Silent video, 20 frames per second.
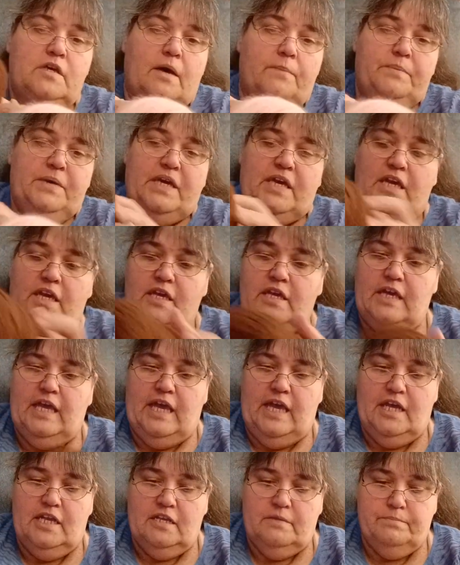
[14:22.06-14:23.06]
a pink,
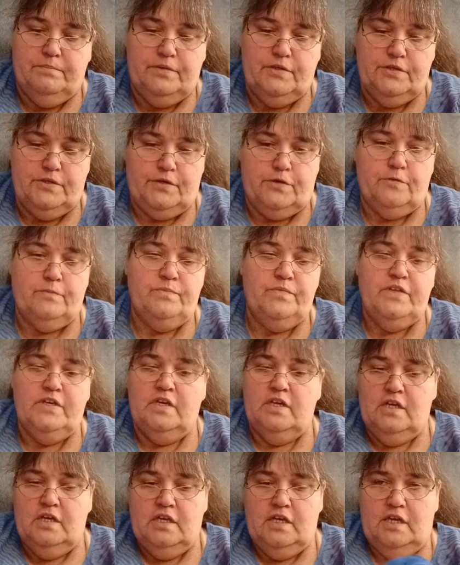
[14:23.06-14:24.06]
and a blue.
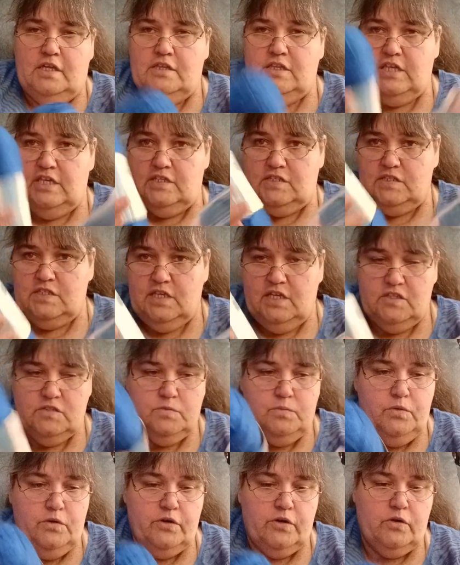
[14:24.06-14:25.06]
These
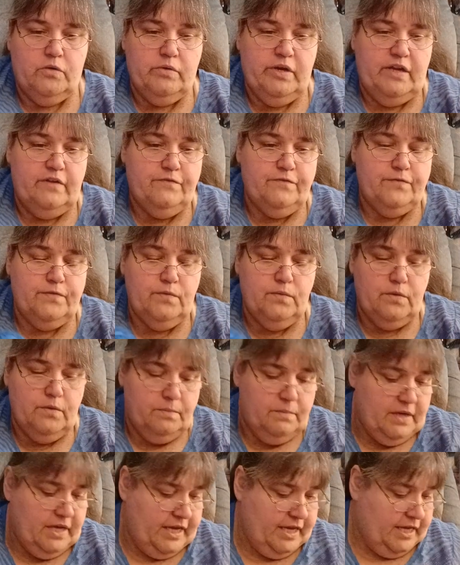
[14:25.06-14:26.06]
things work great for
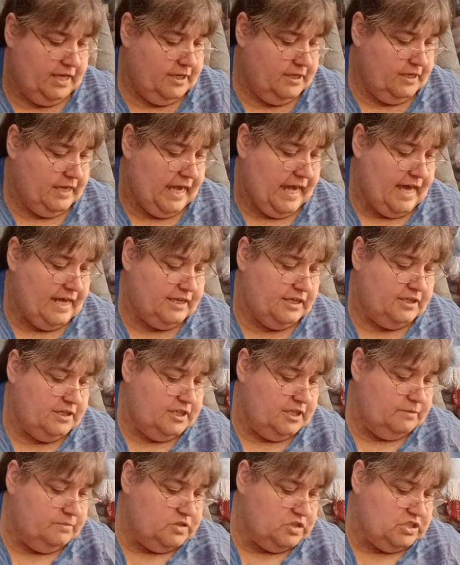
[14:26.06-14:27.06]
my Addy
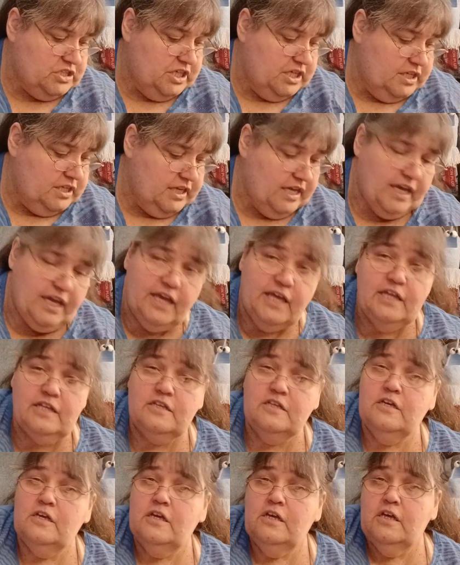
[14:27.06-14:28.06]
knitting machine.
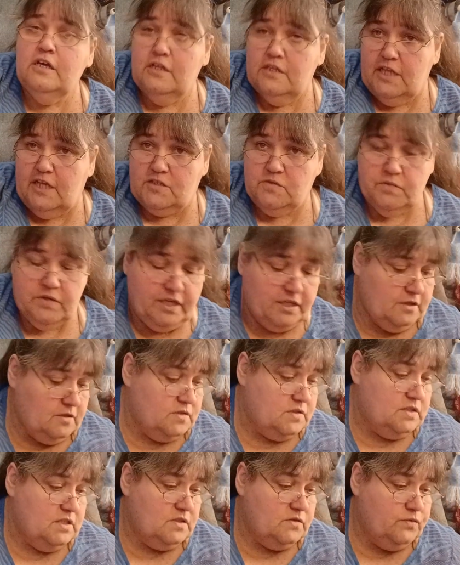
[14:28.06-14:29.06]
And that's what I
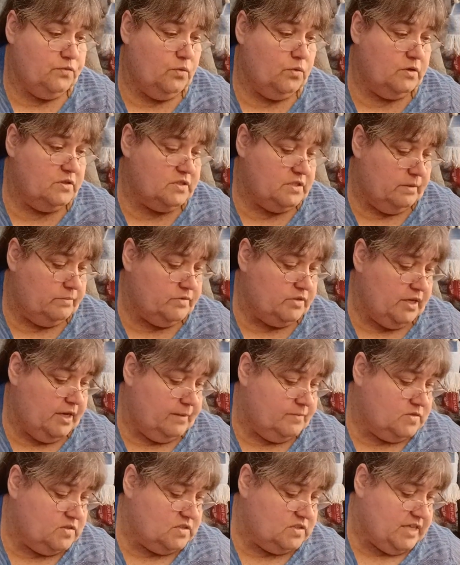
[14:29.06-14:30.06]
use these for
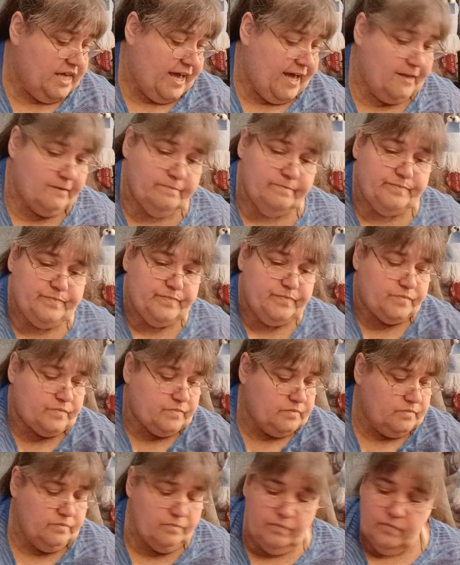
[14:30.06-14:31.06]
sometimes, is that.
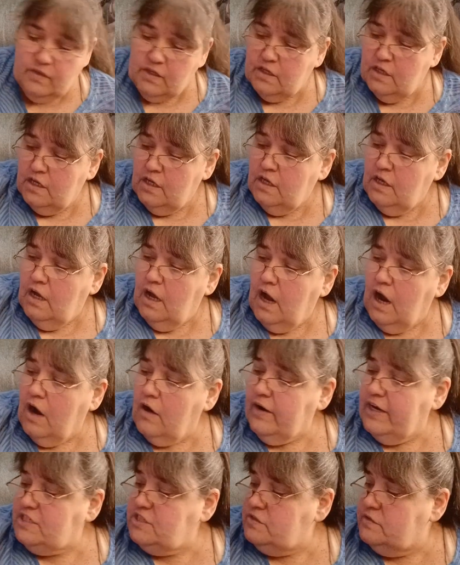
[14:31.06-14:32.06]
All
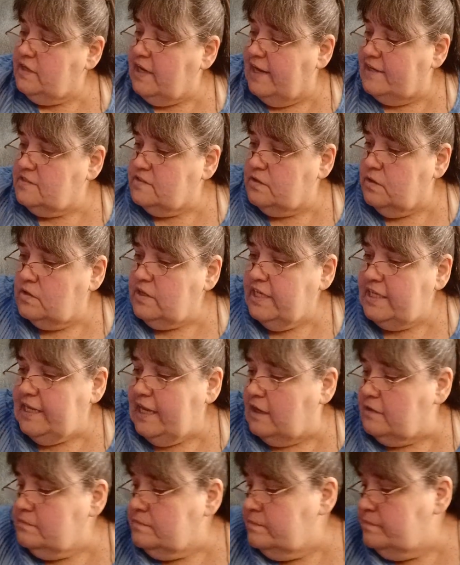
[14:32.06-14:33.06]
right, you guys, go lay
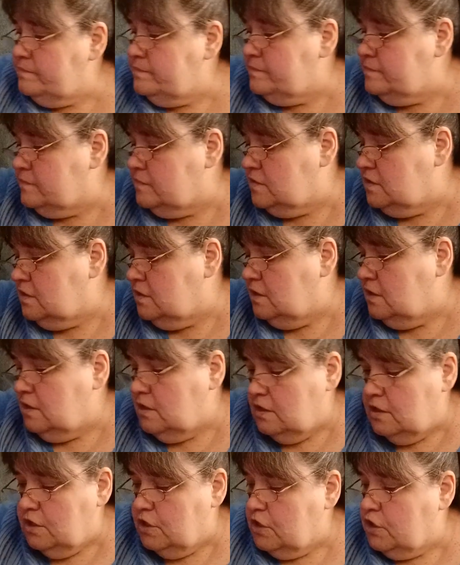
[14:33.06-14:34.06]
down.
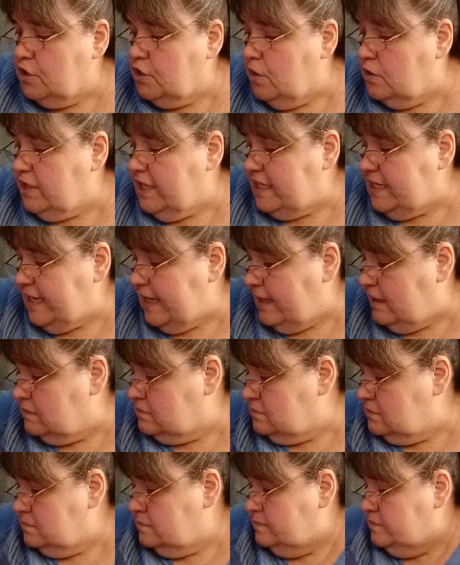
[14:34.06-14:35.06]
Go lay down.